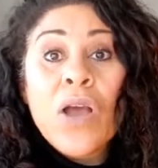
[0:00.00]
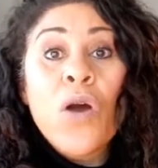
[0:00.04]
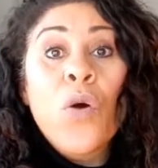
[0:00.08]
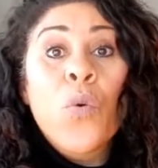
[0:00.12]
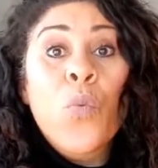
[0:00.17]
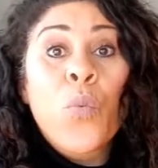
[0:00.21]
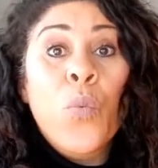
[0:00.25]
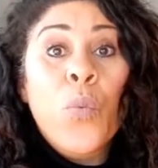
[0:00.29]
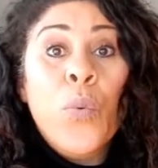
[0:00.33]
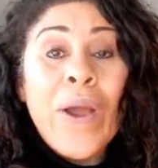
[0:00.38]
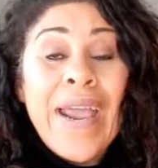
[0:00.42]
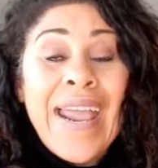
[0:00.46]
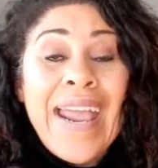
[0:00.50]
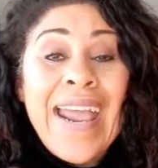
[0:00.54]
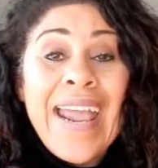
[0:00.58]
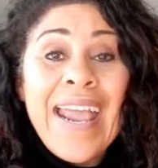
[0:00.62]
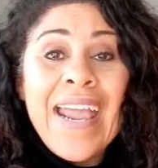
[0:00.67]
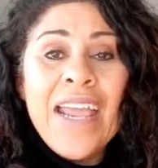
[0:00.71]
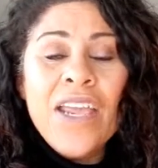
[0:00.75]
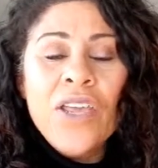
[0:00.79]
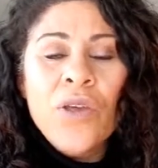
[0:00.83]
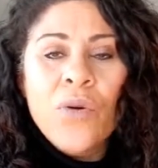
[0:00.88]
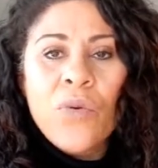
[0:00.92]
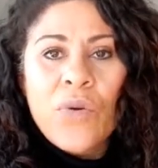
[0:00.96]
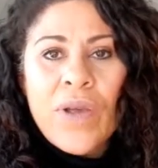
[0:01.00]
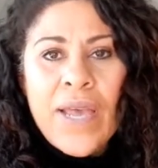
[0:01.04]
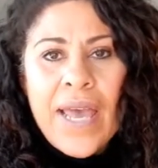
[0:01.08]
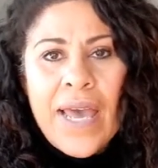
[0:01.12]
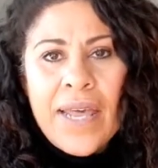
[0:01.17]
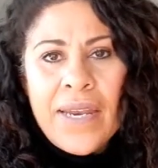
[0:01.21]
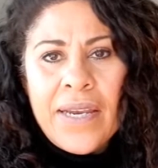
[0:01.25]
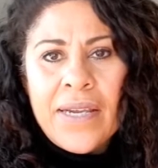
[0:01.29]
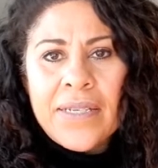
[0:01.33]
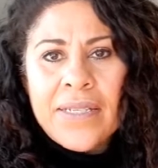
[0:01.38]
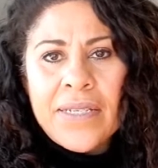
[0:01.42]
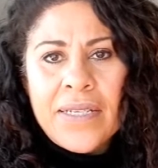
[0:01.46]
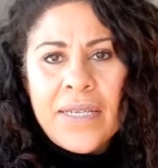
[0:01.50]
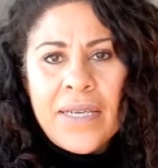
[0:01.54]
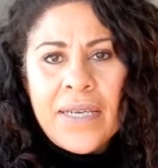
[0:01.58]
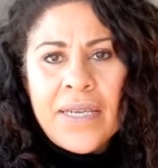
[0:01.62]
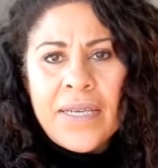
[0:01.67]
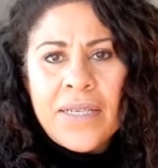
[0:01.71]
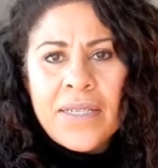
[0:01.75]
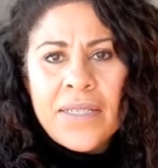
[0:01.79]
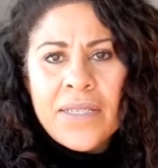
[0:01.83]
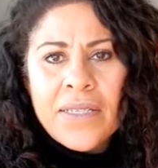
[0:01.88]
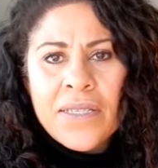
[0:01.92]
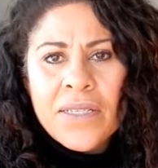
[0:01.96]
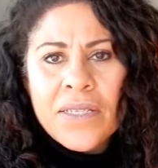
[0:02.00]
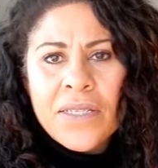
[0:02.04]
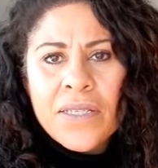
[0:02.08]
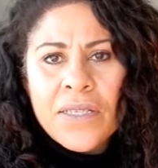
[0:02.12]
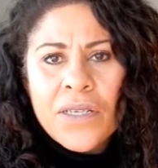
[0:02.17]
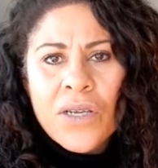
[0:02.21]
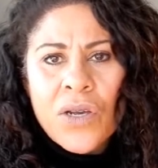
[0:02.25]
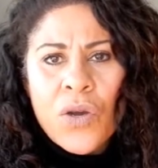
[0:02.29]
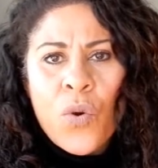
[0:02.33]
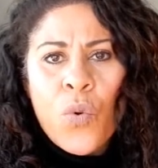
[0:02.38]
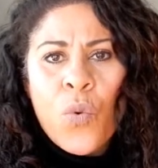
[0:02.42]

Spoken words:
where your character is,